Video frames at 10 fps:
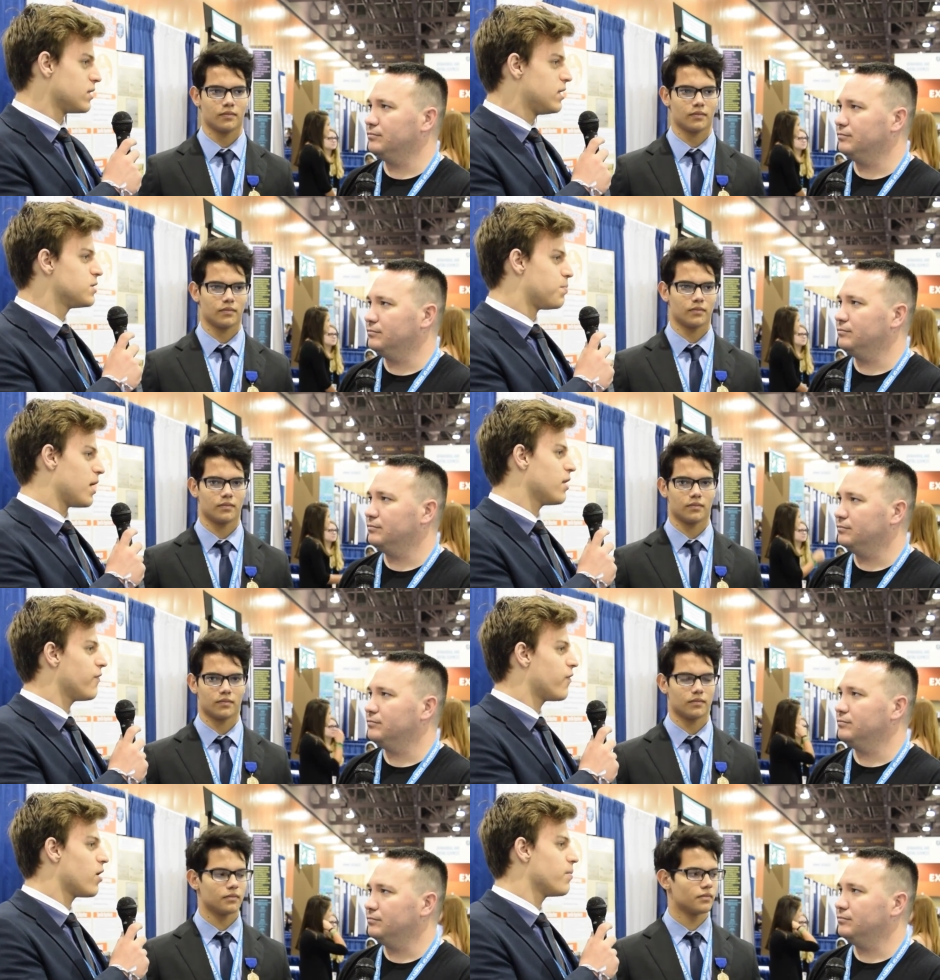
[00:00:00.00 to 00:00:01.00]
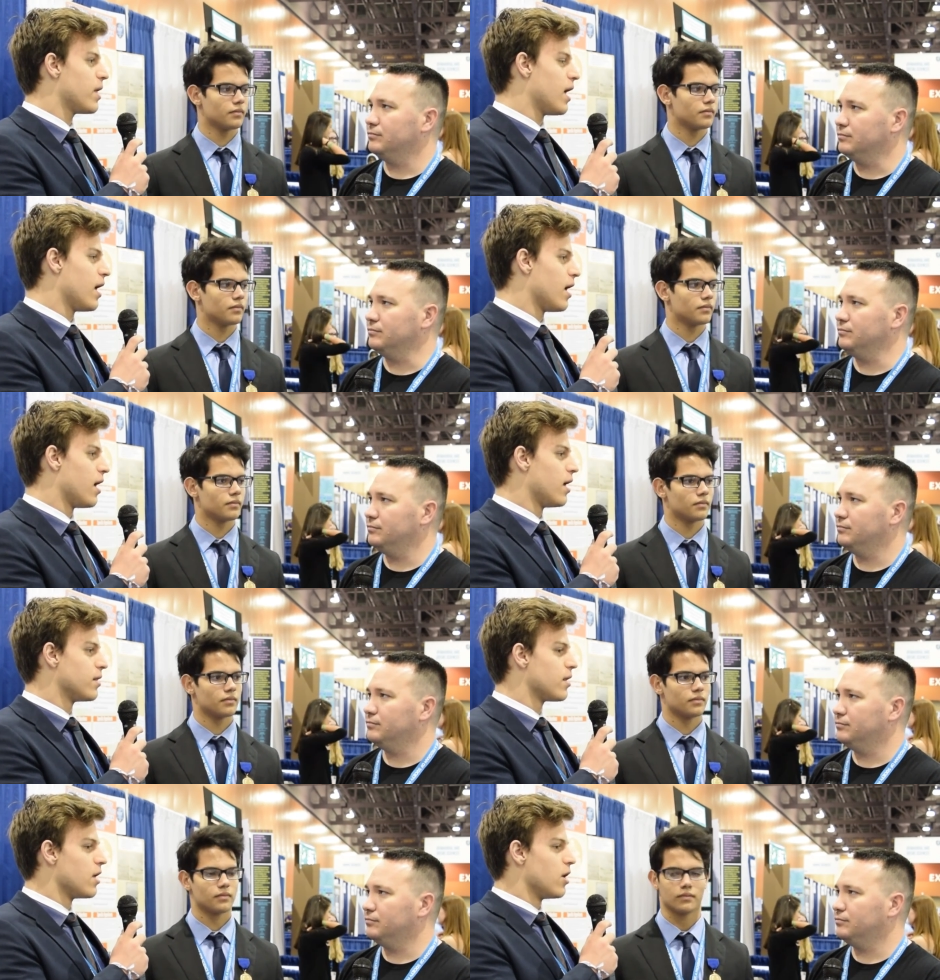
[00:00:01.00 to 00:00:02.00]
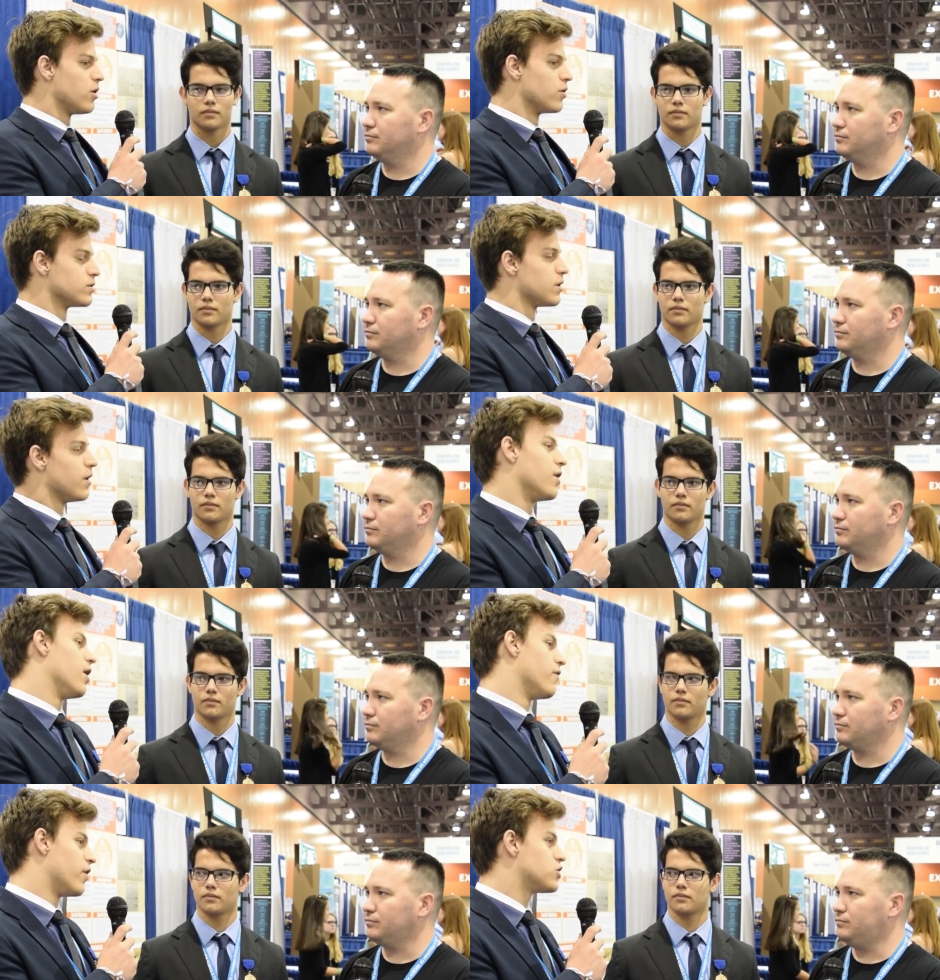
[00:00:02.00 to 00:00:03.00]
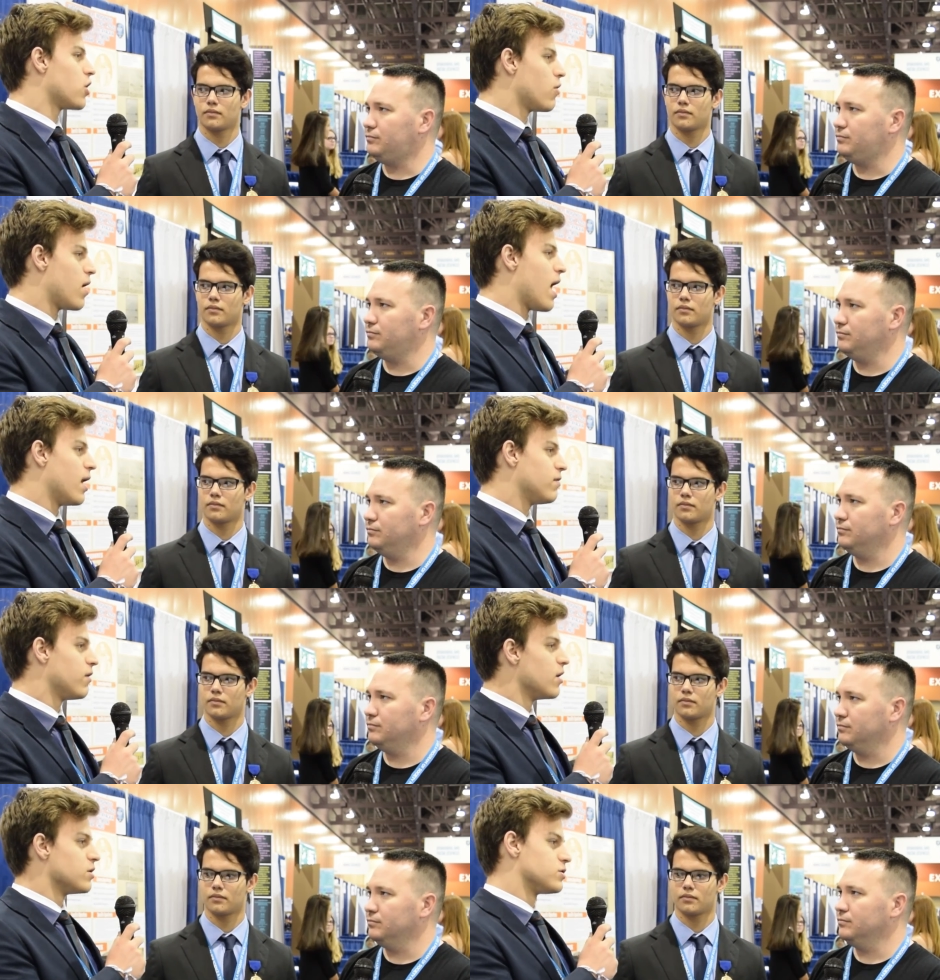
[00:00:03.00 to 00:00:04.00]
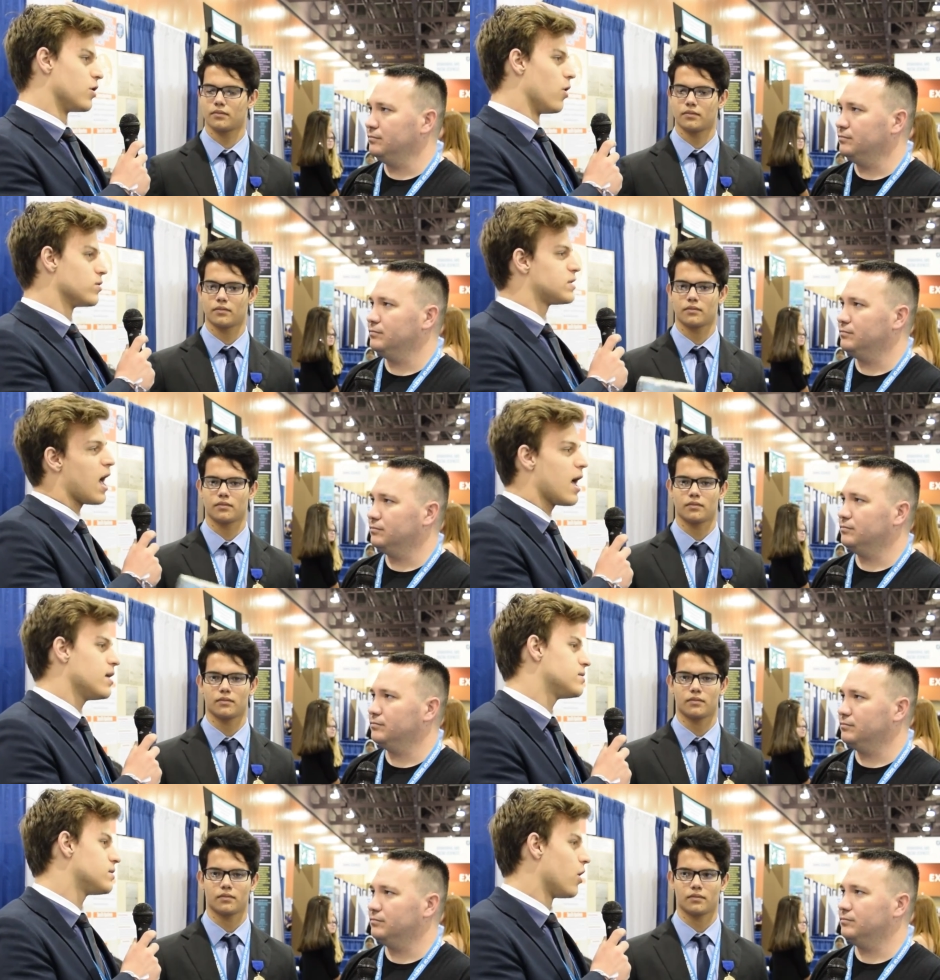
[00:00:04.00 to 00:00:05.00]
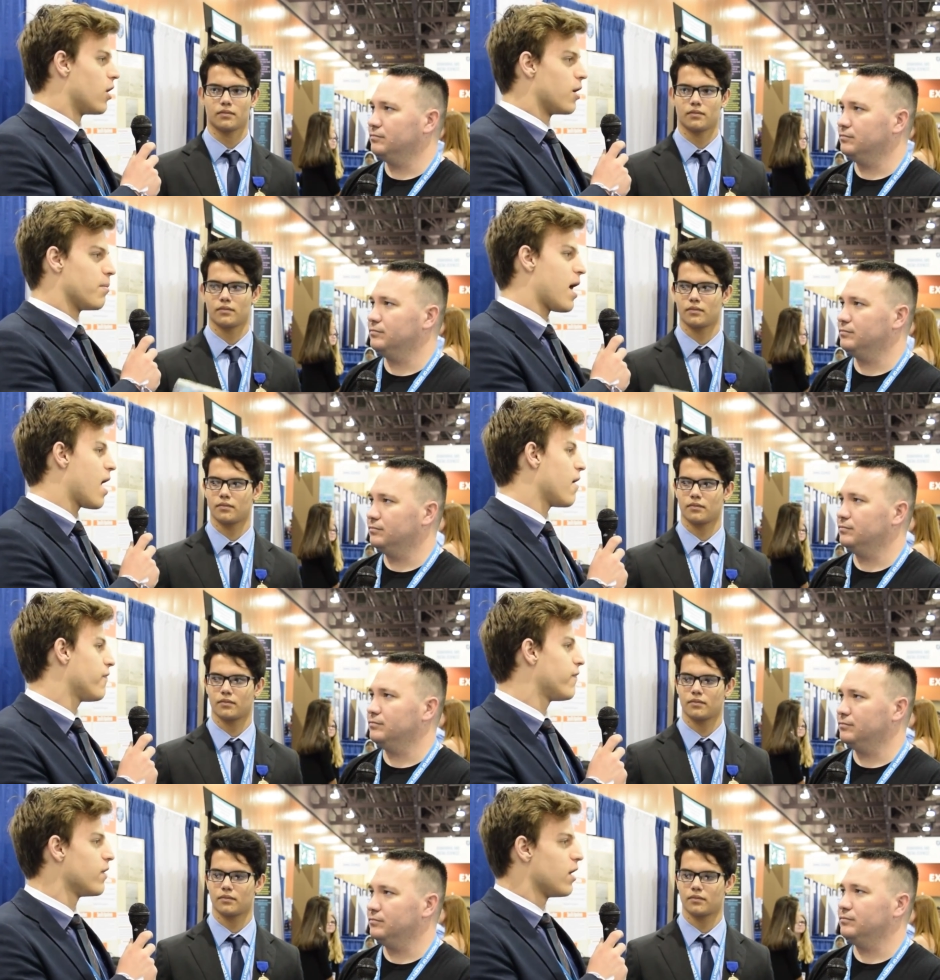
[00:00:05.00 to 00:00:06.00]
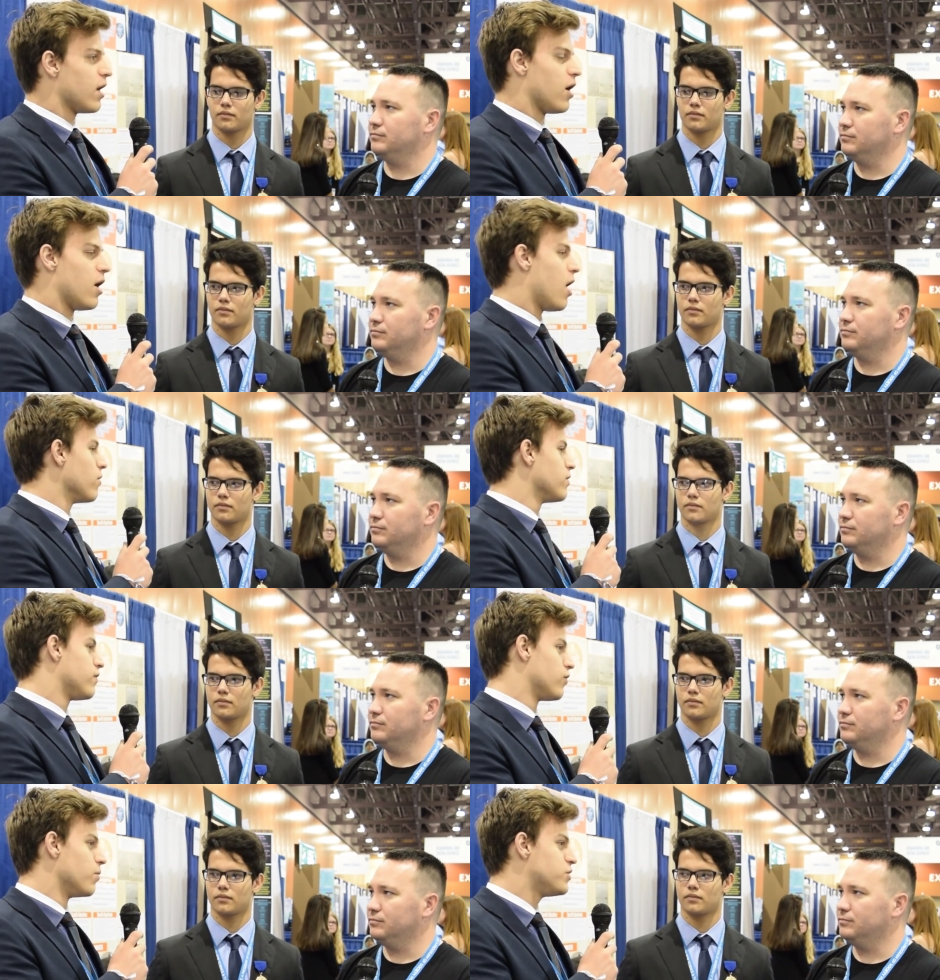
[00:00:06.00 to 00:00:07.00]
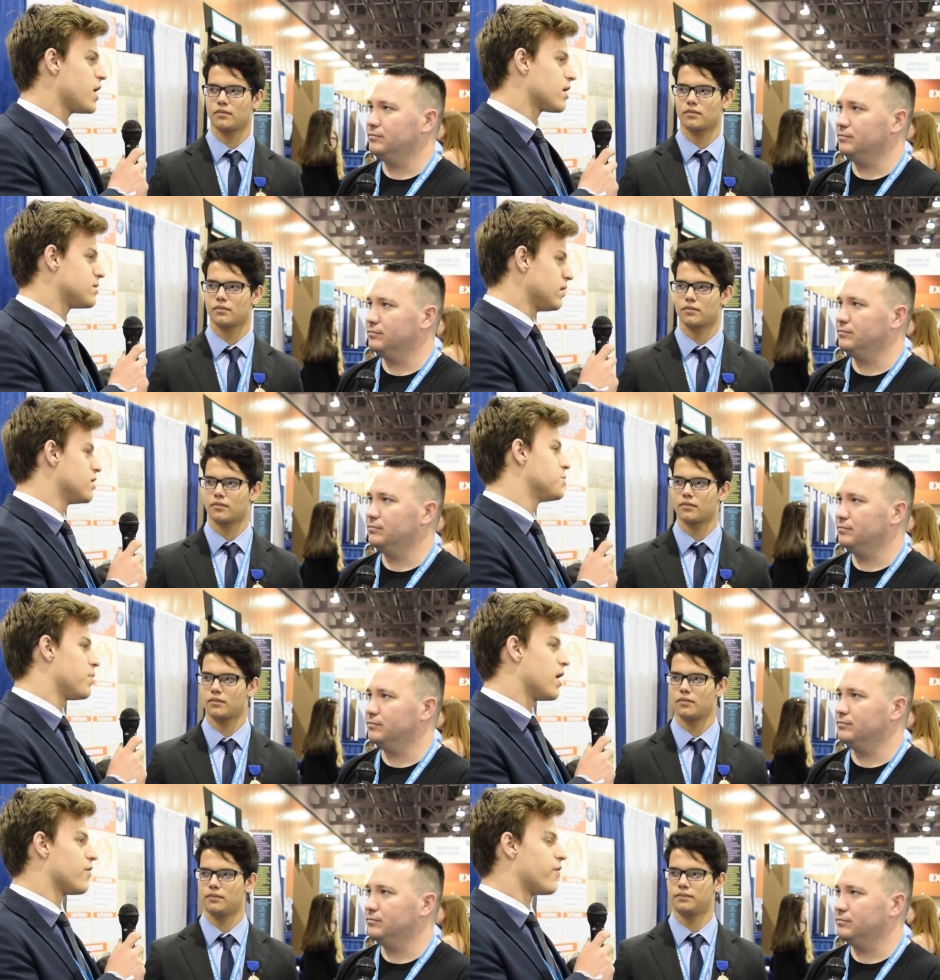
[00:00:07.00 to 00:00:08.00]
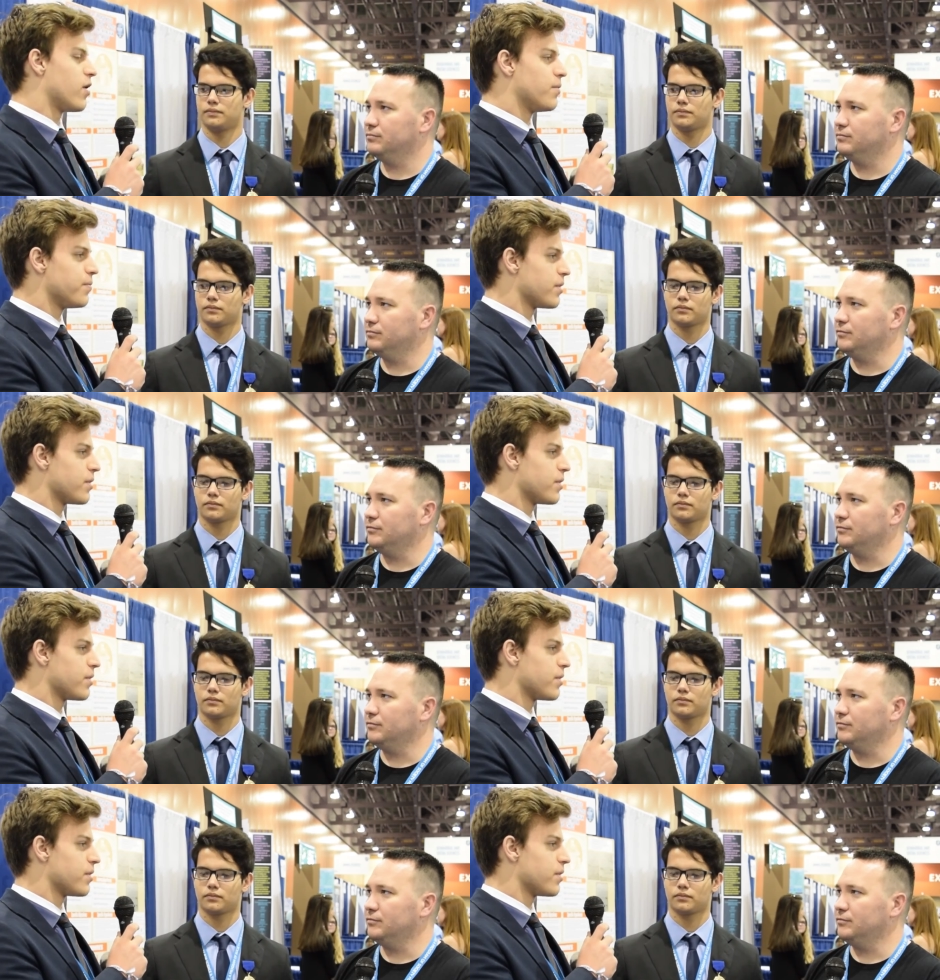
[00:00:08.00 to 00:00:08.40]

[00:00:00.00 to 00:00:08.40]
Speaker 1: this platform and use uh, virtual reality so science or math uh, all the subjects in this platform